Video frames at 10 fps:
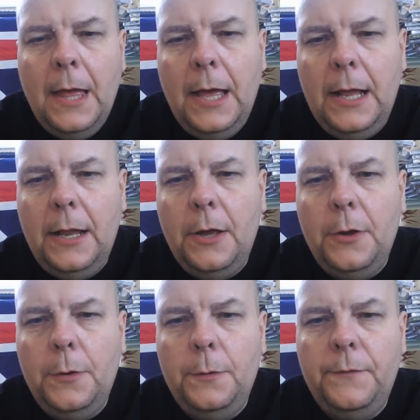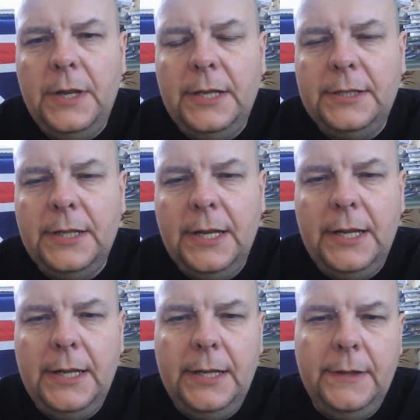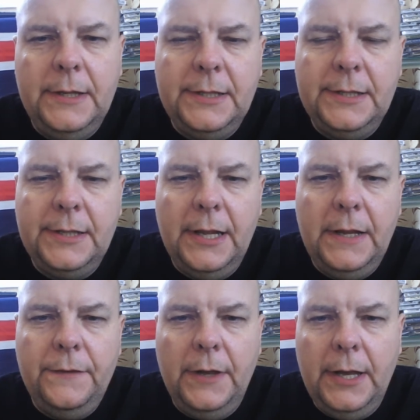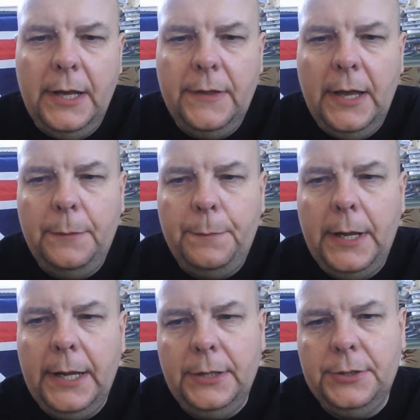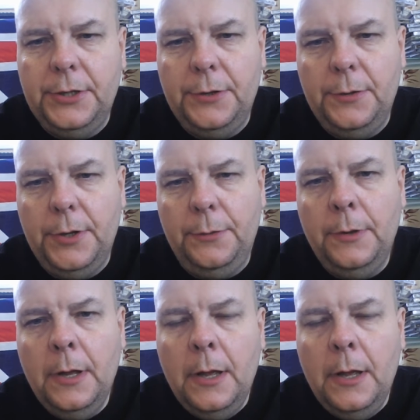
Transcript: Hello VC, this is Steve here, the Headbanging Zulu.